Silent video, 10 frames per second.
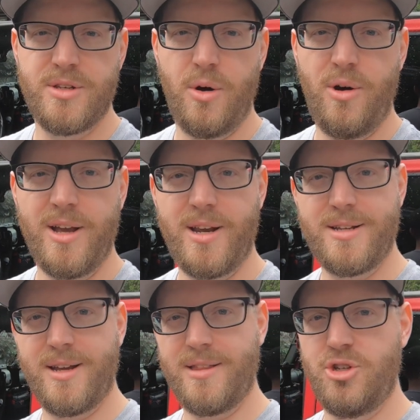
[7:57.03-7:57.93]
So I'm going
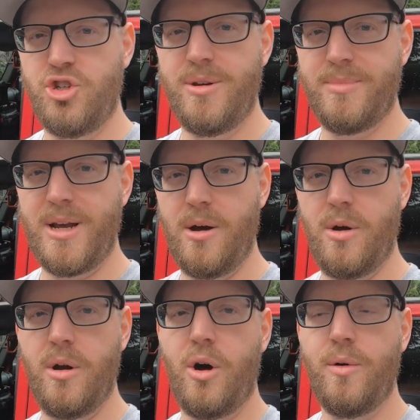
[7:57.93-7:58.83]
to take the Jeep
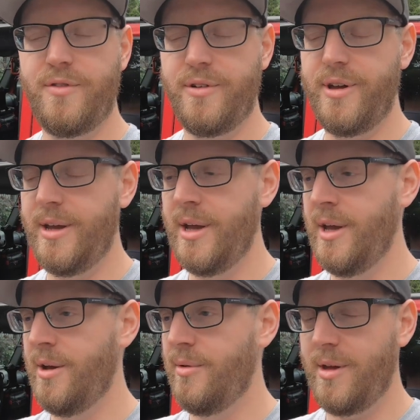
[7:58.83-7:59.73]
down, hopefully
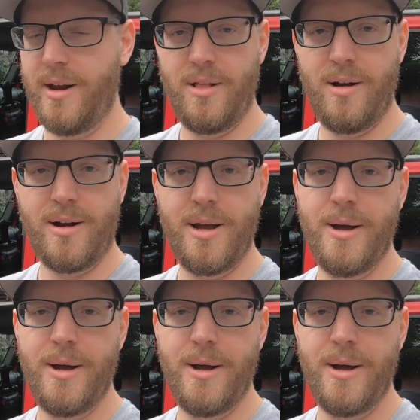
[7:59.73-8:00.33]
with any luck.